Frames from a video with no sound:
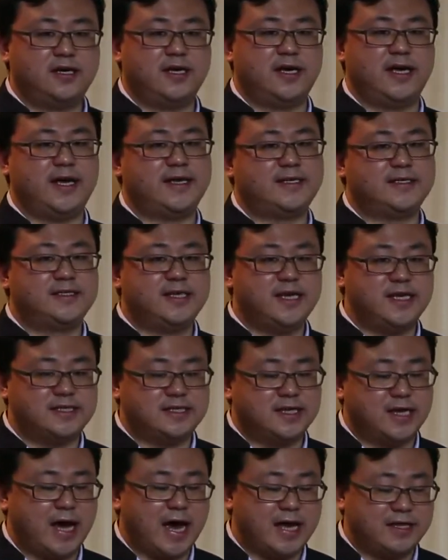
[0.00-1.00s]

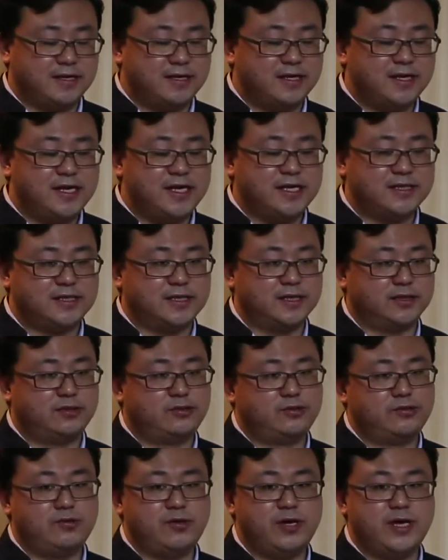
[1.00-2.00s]
exist at least
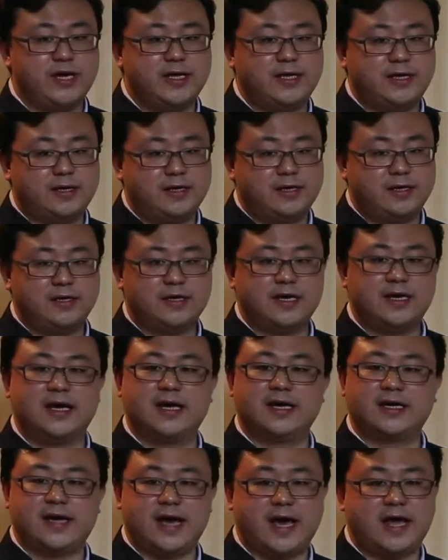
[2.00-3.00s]
three
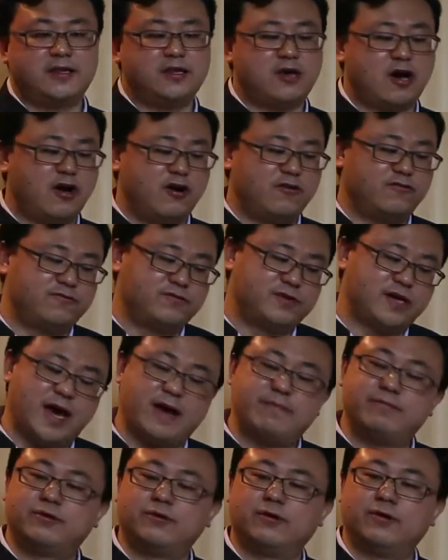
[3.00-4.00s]
kind of
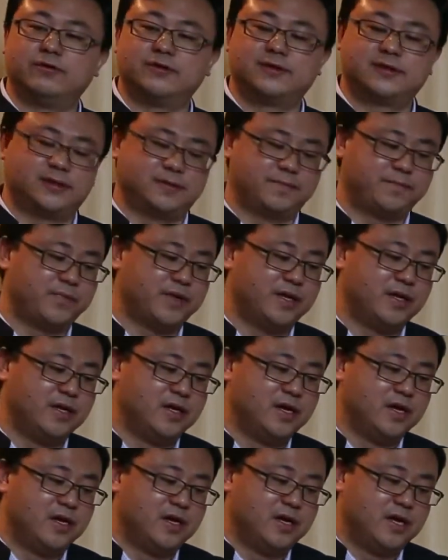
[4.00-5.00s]
capitals.
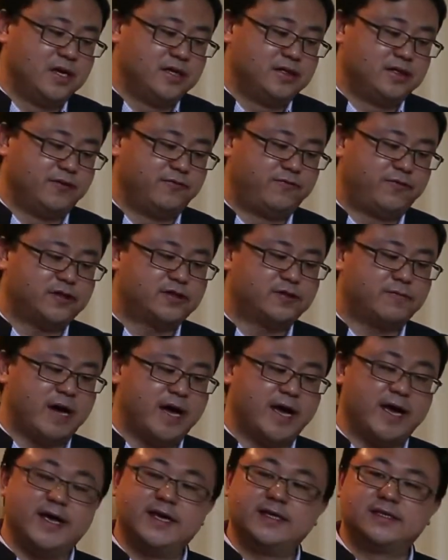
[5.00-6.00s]
The first
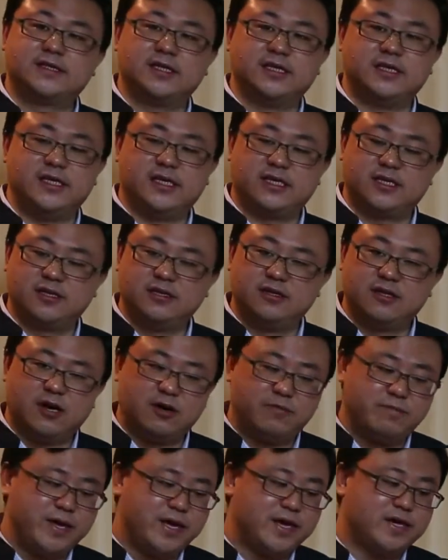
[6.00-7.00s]
one is
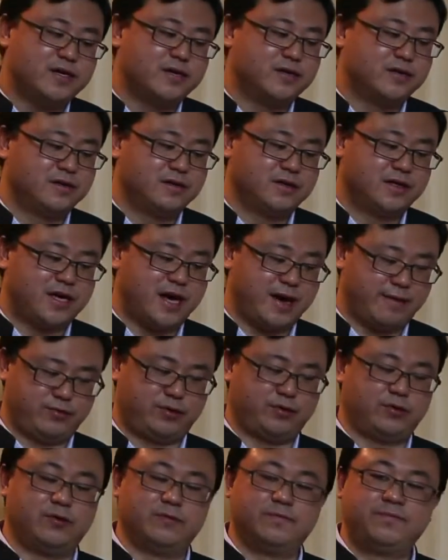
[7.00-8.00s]
economic
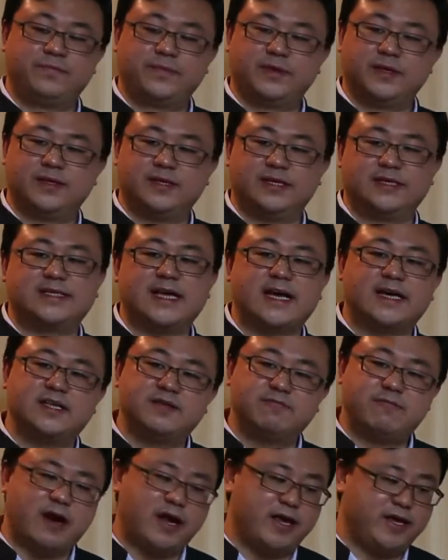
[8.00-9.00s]
capital. The
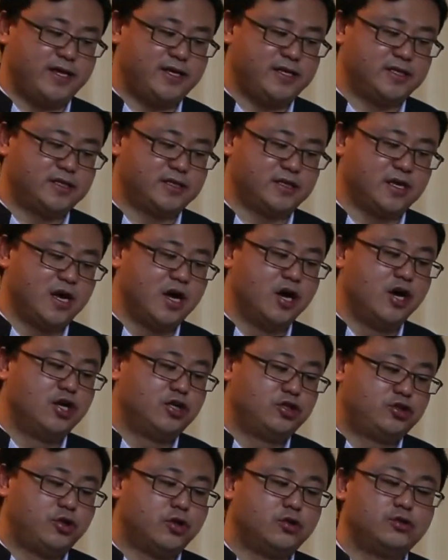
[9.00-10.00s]
second one is
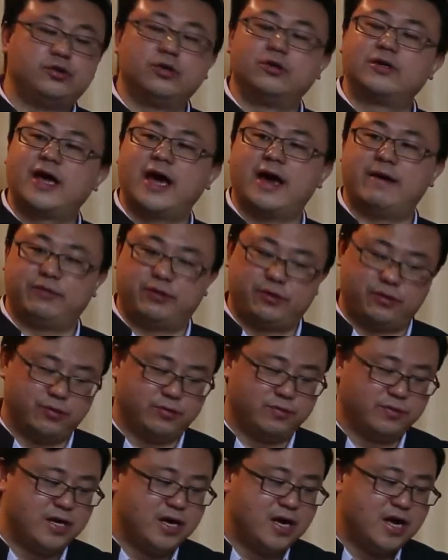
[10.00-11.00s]
social
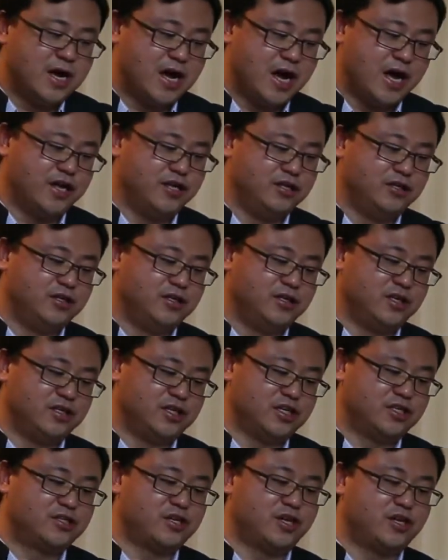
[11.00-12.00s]
capital. And
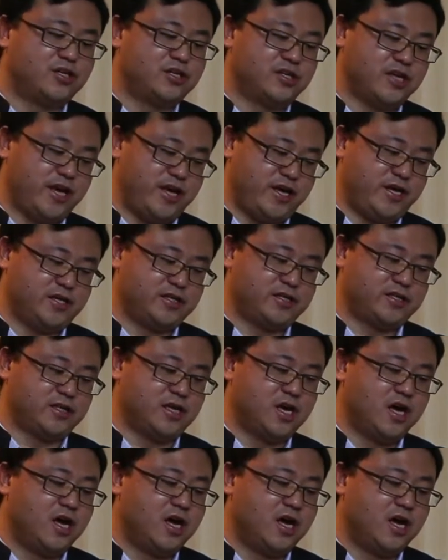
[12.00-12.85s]
the third is